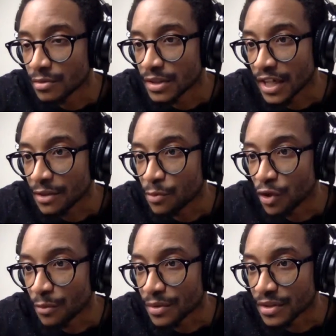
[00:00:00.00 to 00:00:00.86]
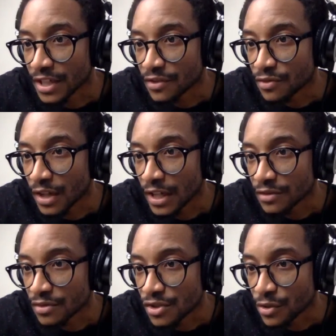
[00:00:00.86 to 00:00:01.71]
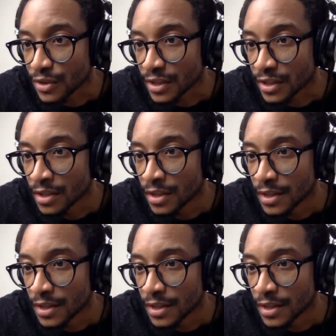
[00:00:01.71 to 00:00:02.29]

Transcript: Not anymore. But thanks for guys for joining.